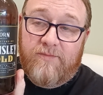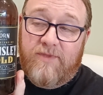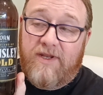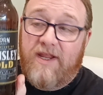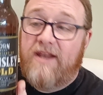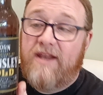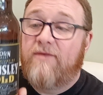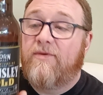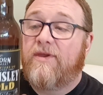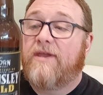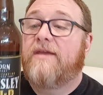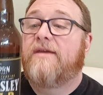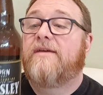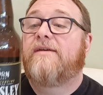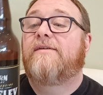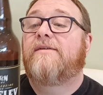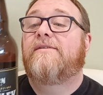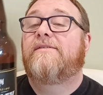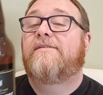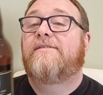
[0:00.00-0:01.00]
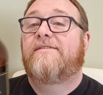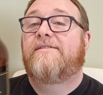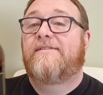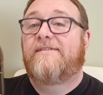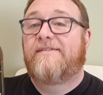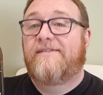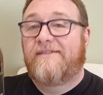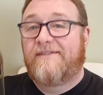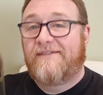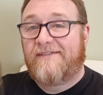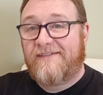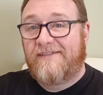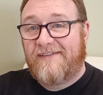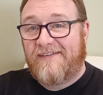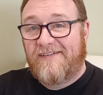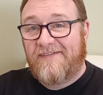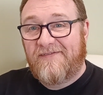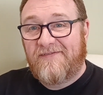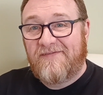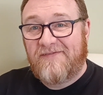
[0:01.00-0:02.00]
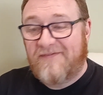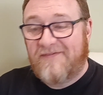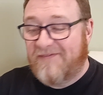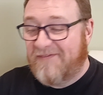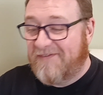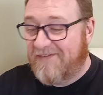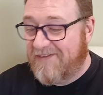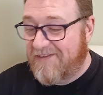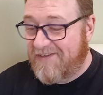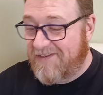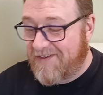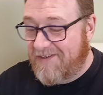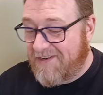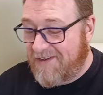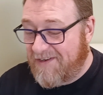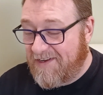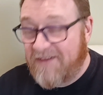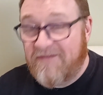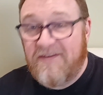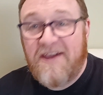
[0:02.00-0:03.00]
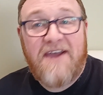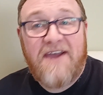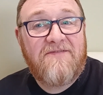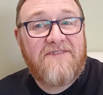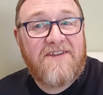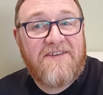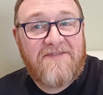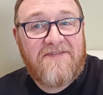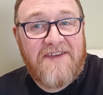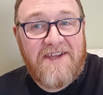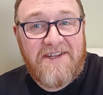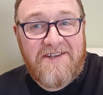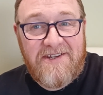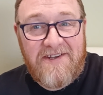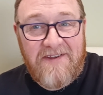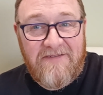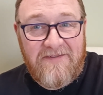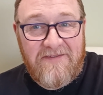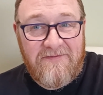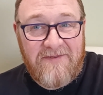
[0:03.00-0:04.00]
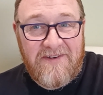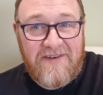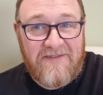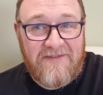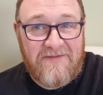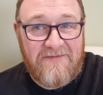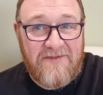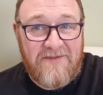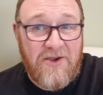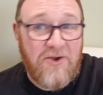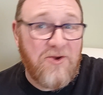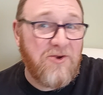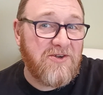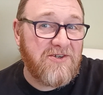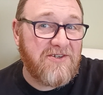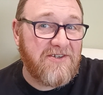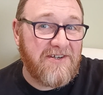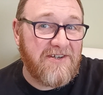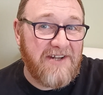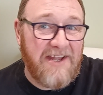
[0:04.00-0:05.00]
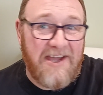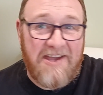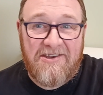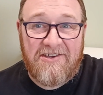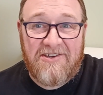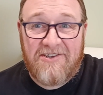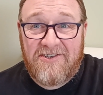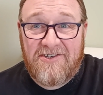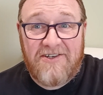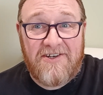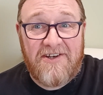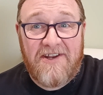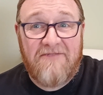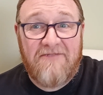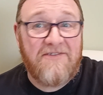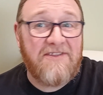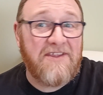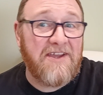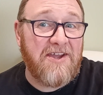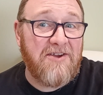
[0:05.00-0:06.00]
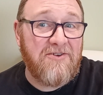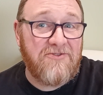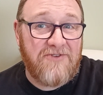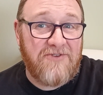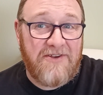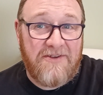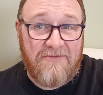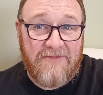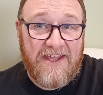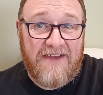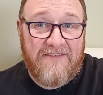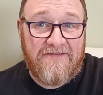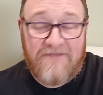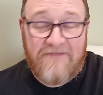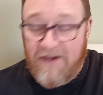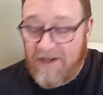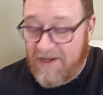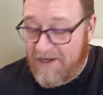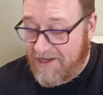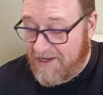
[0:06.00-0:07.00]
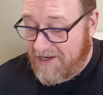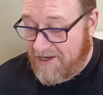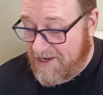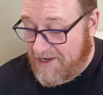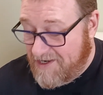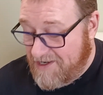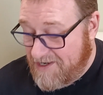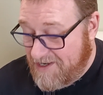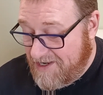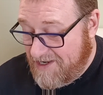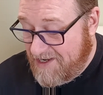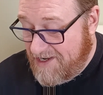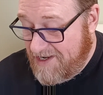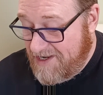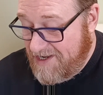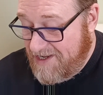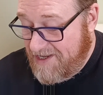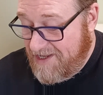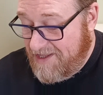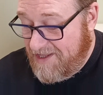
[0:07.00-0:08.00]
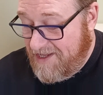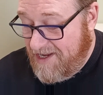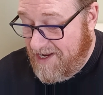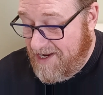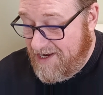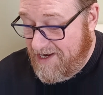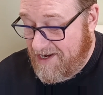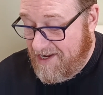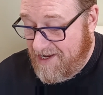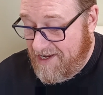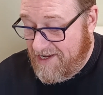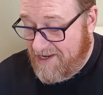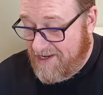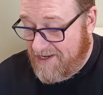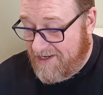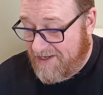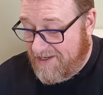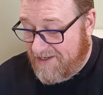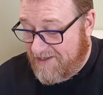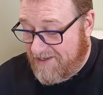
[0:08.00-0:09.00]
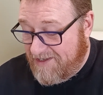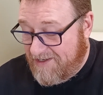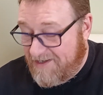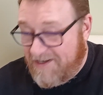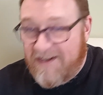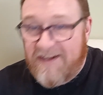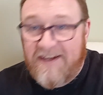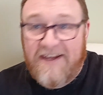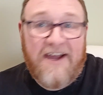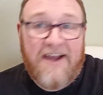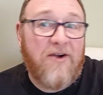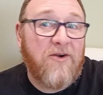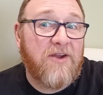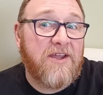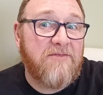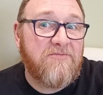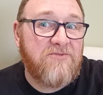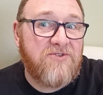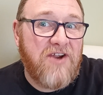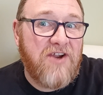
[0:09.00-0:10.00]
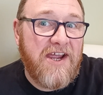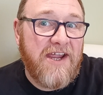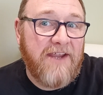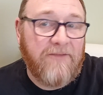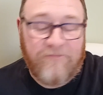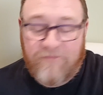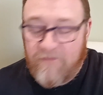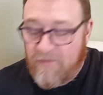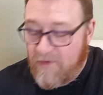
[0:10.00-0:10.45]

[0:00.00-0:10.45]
But anyway, if I haven't offended everybody from Yorkshire, Lancashire and everything else around about that fucking area, then I'll keep trying.